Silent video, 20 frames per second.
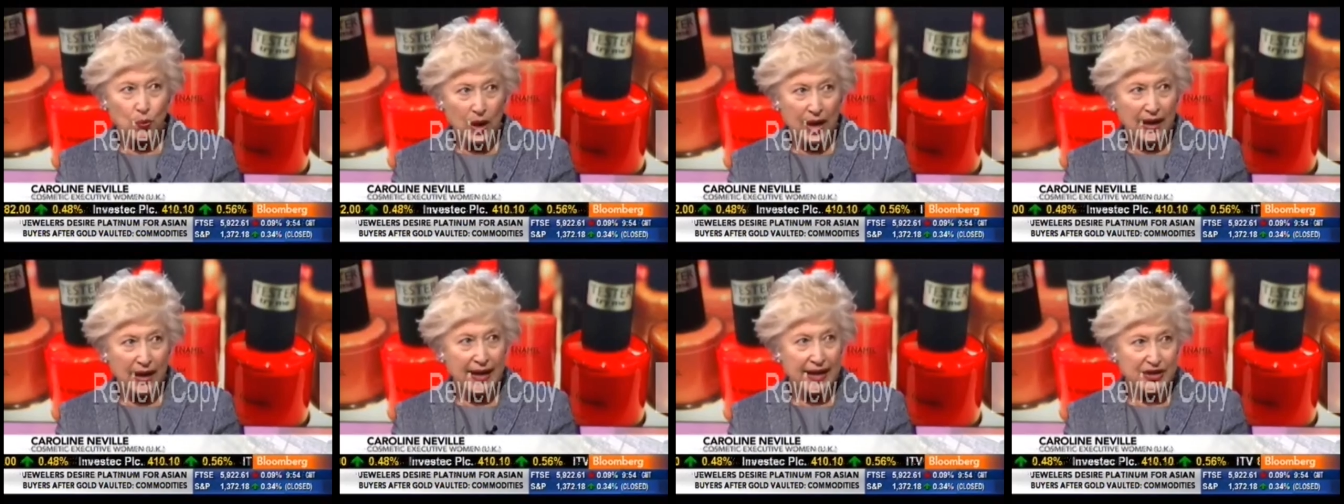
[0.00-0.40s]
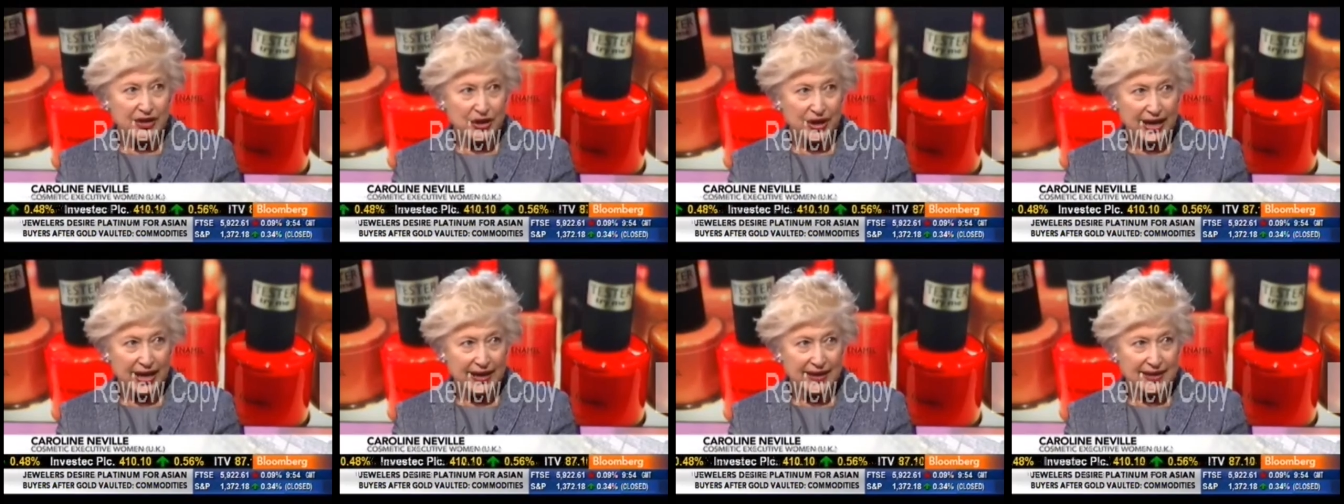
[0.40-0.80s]
well
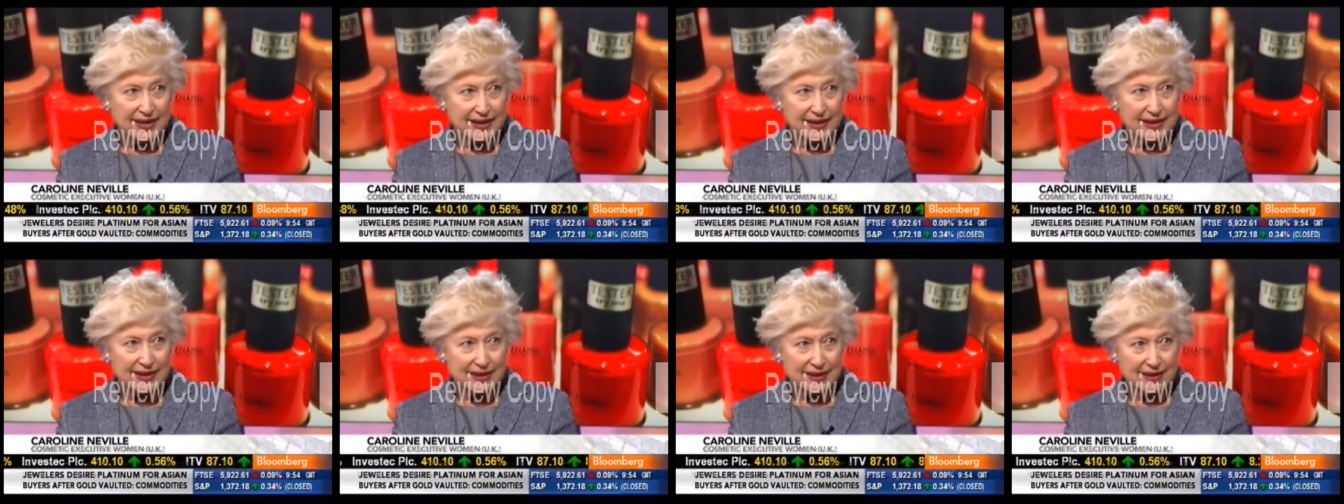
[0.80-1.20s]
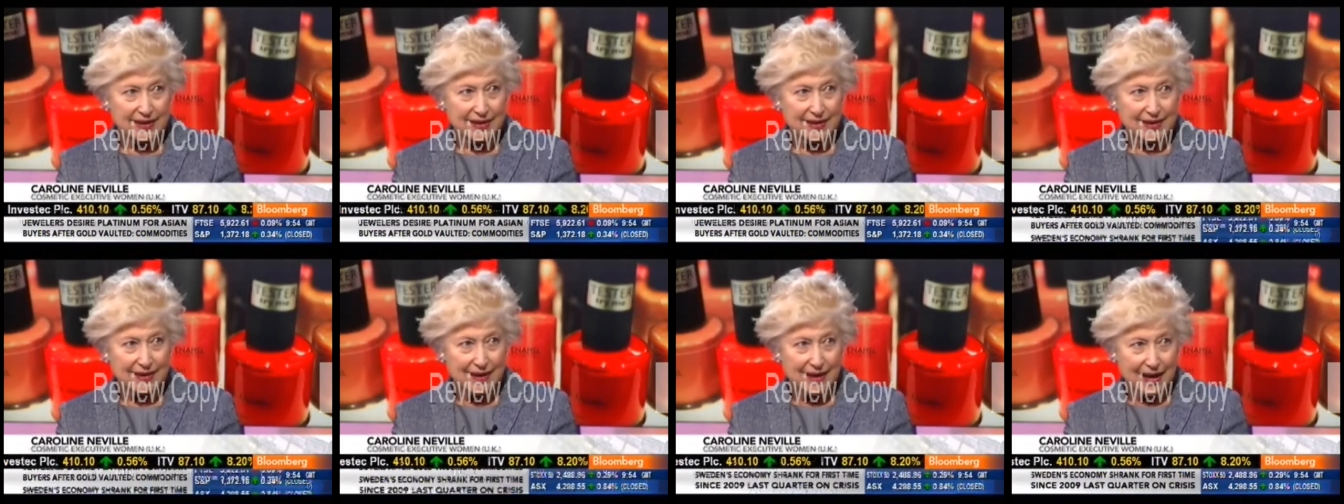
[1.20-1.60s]
educated
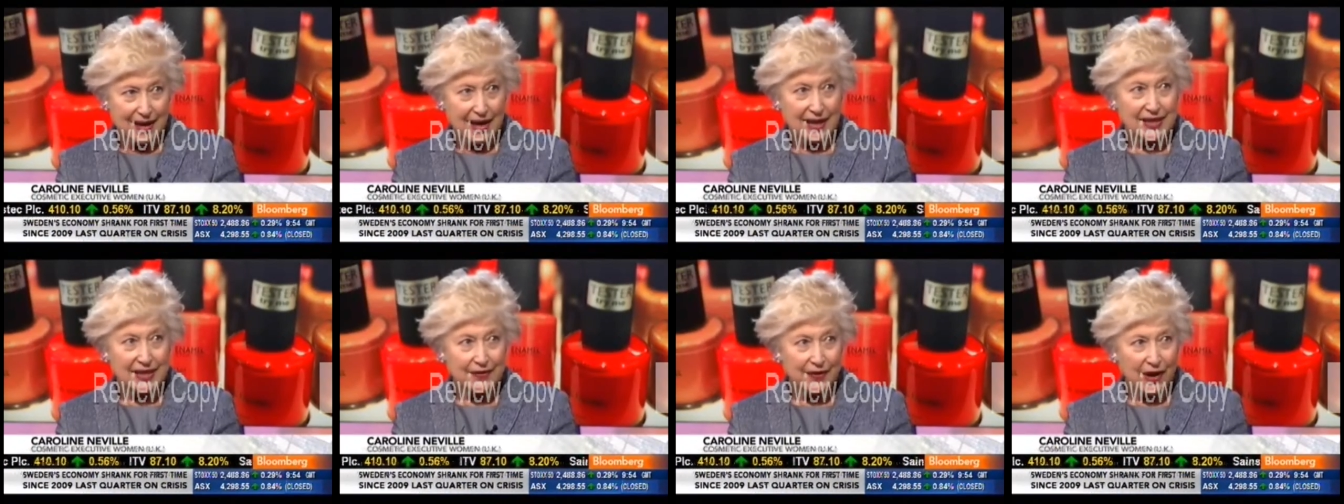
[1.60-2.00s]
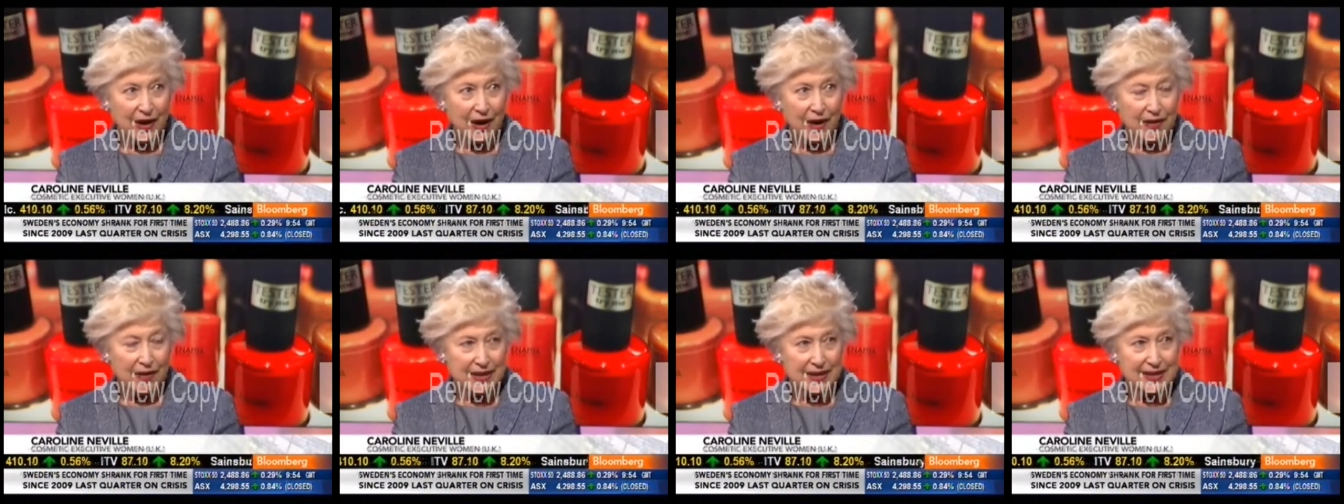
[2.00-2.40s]
as
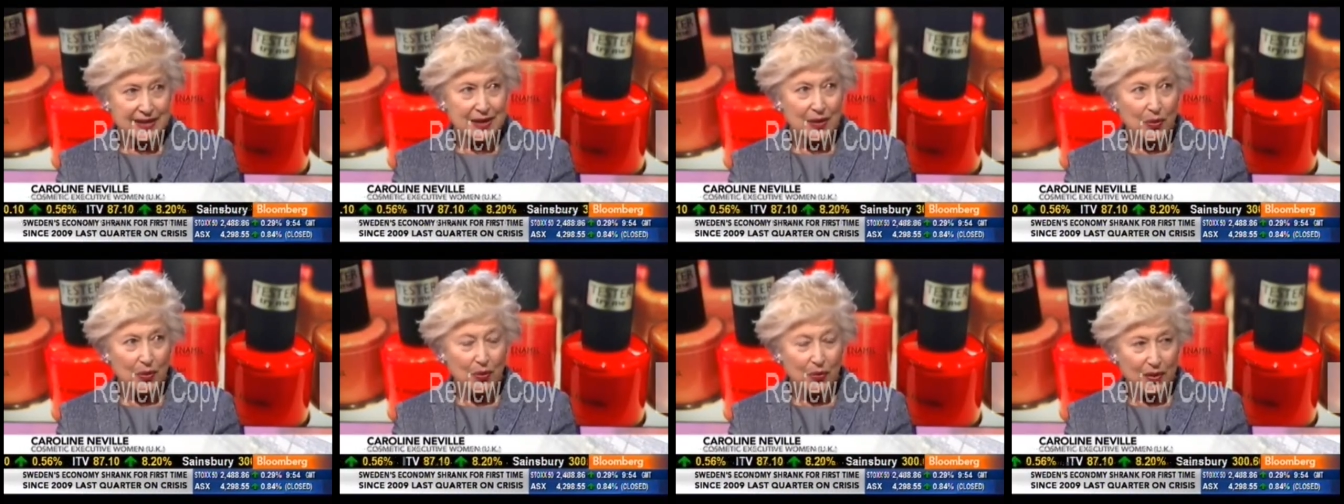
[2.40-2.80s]
far as